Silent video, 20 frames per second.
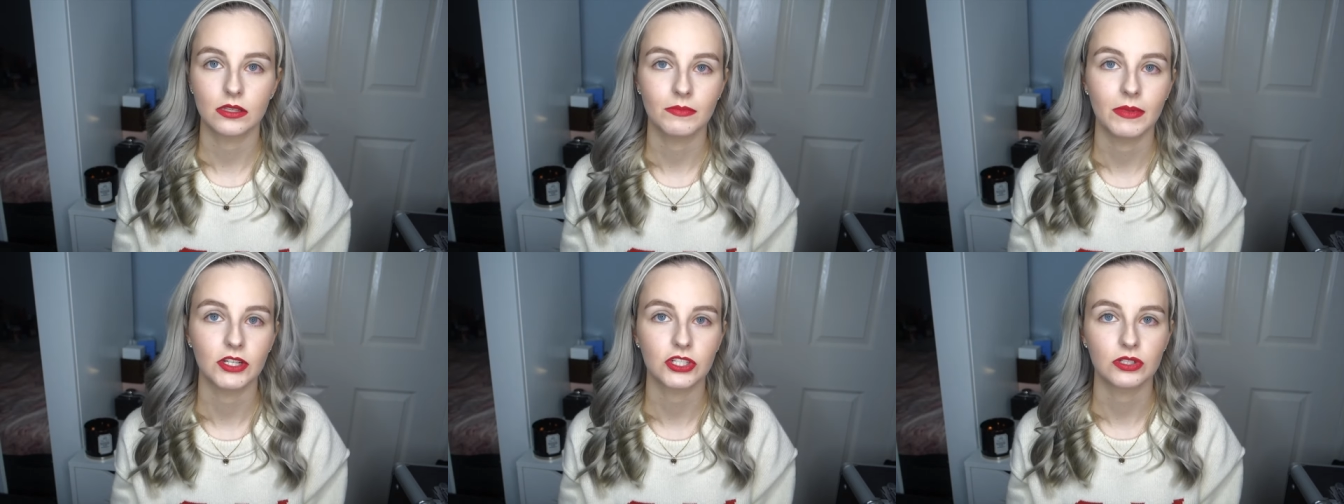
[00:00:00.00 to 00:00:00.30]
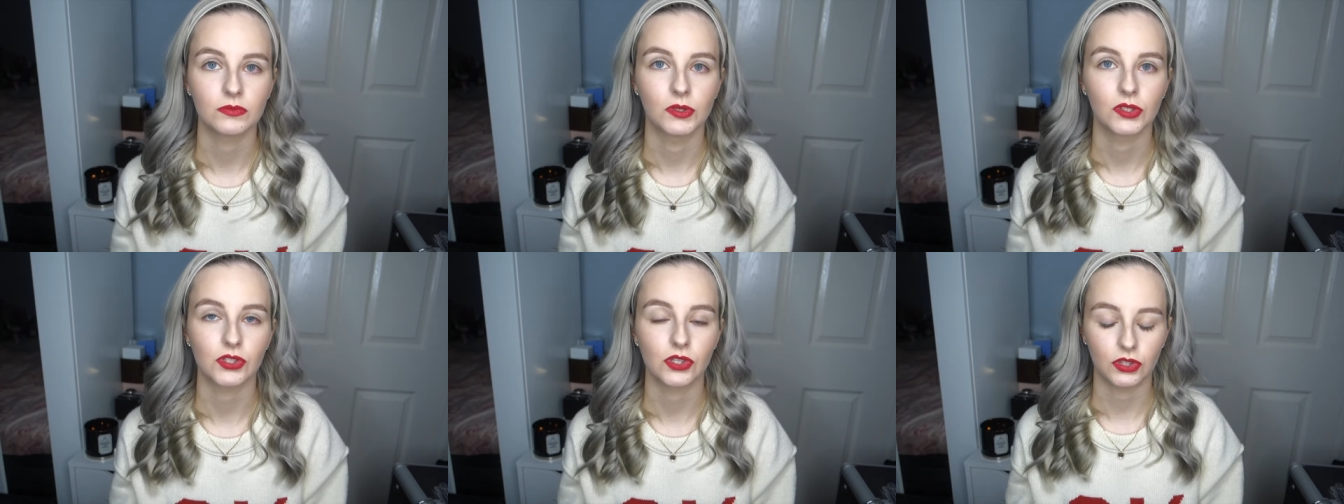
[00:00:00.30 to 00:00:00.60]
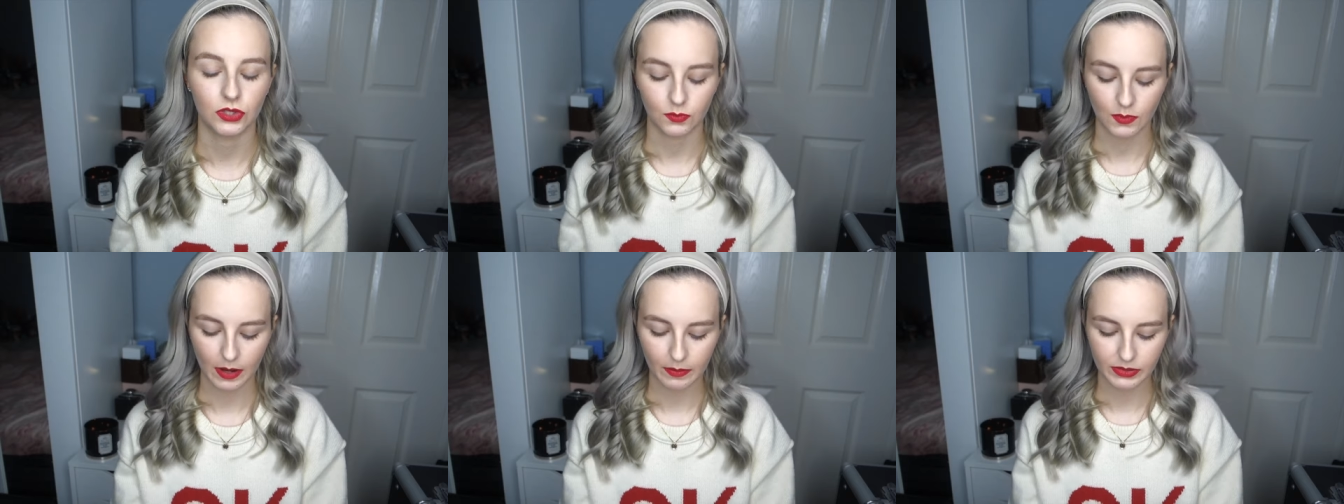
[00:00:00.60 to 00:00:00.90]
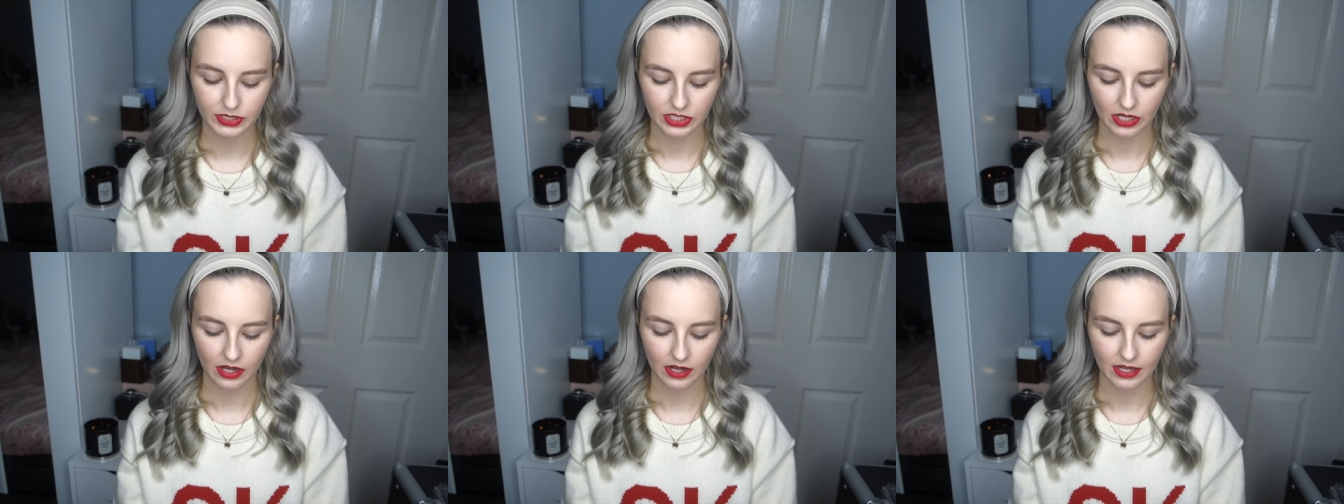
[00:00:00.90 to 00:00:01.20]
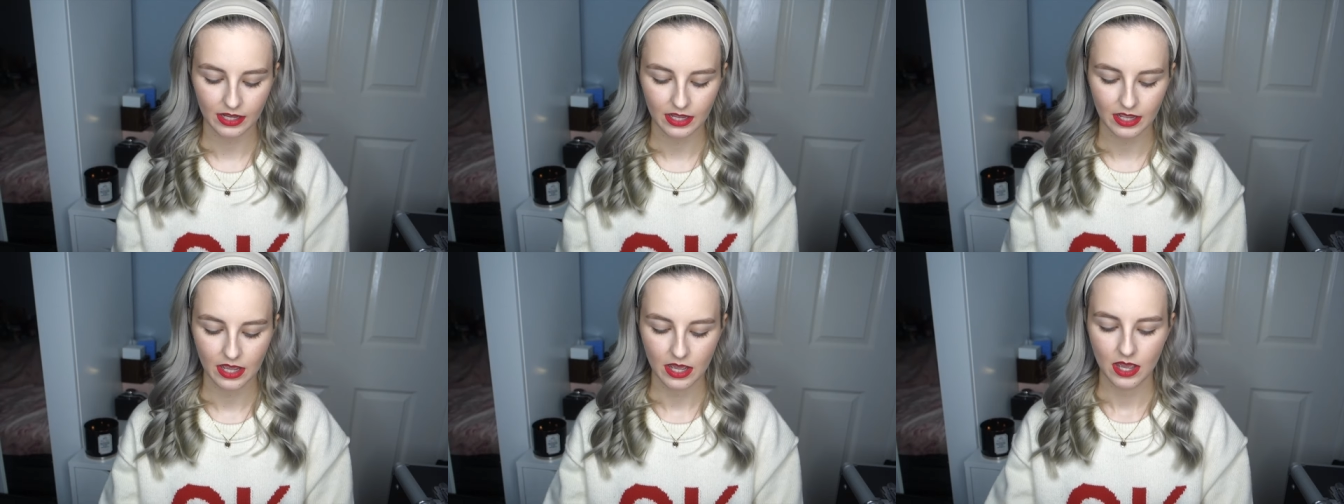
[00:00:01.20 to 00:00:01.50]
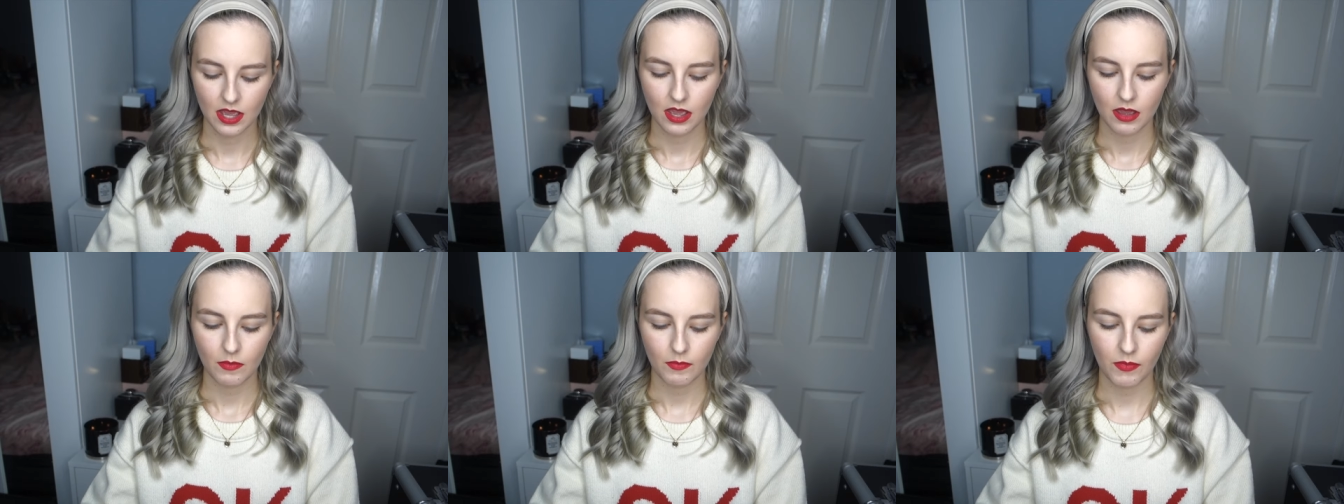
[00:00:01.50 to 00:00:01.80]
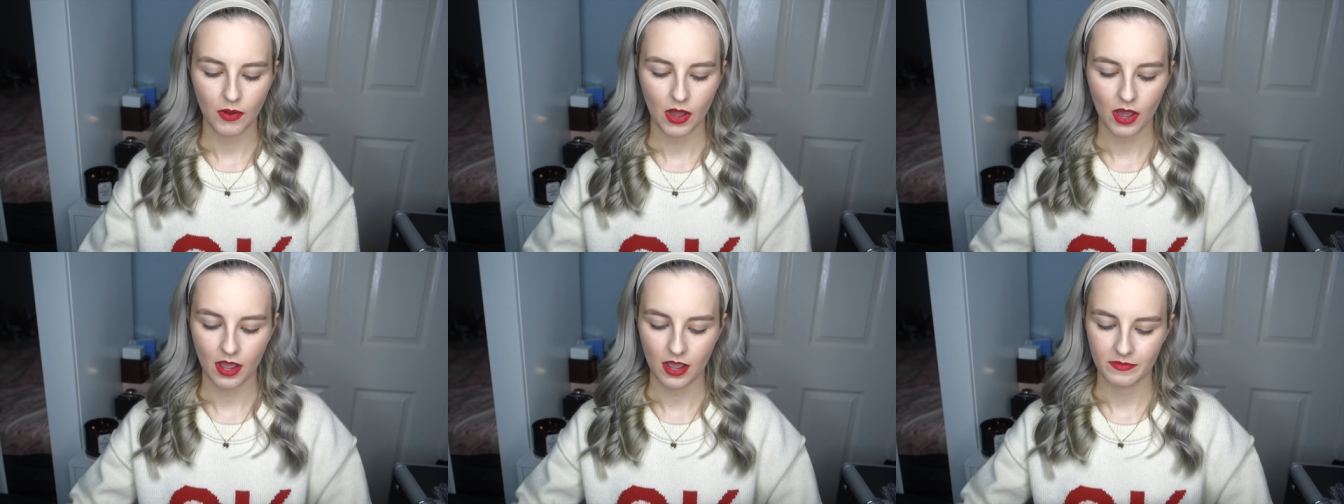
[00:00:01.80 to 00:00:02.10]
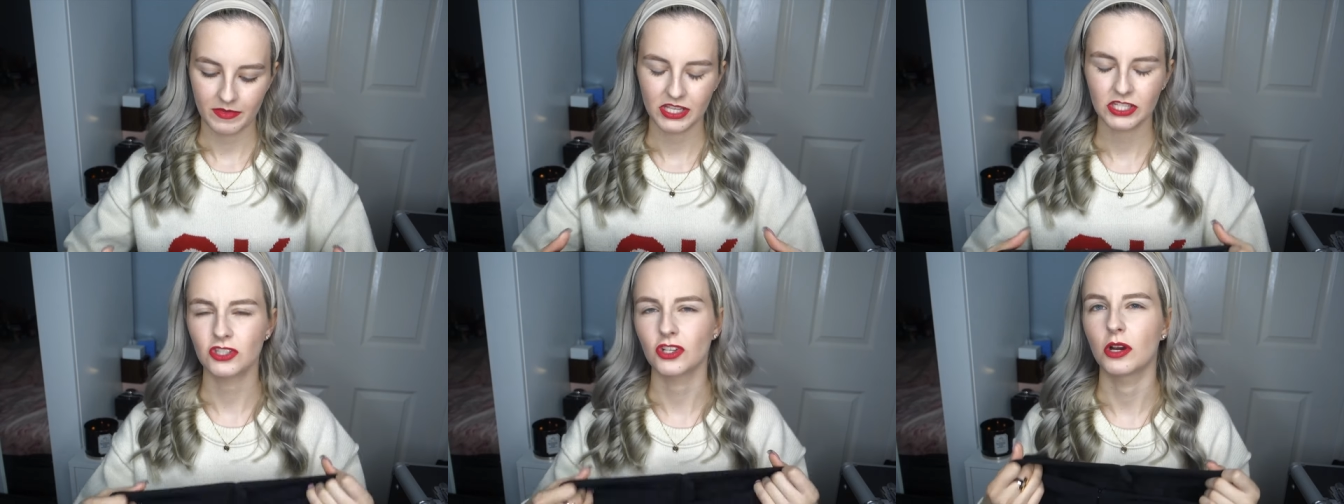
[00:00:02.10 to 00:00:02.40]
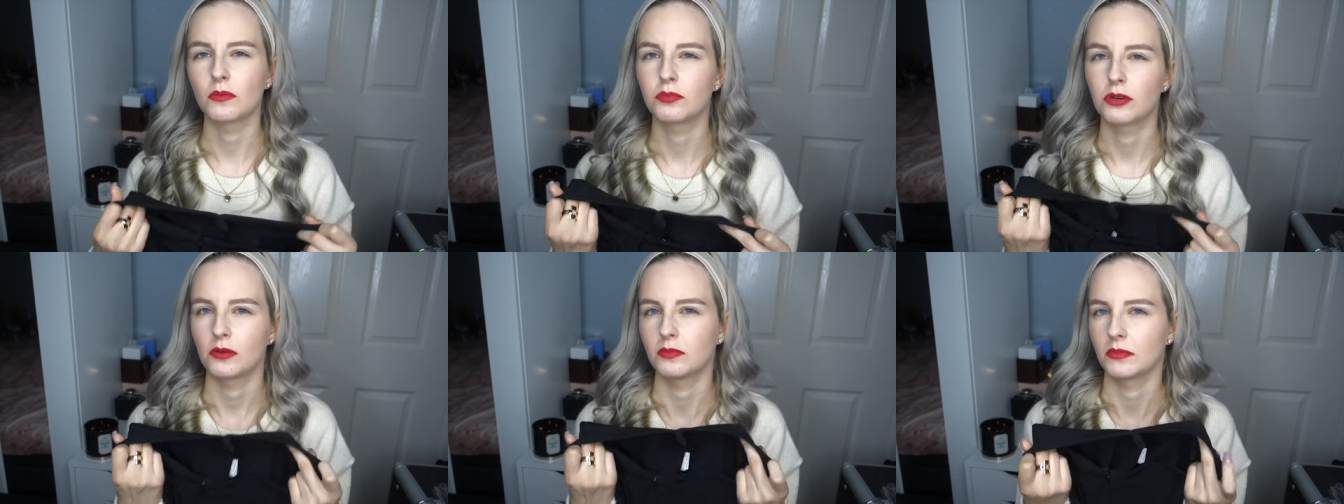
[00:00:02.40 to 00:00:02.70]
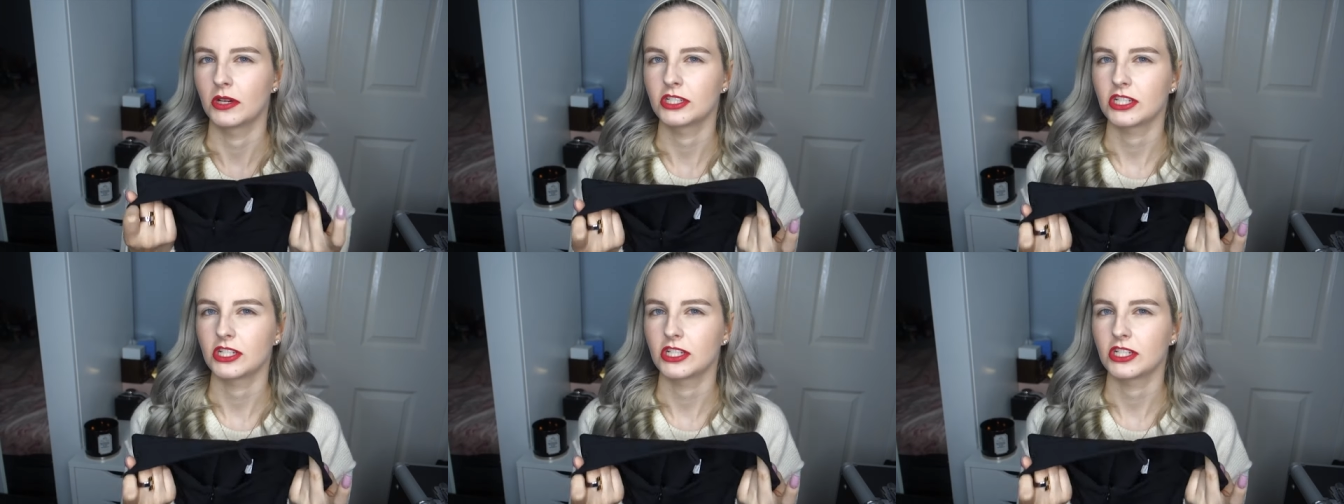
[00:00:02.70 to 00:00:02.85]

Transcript: the measurements on the website but um, it's not a problem.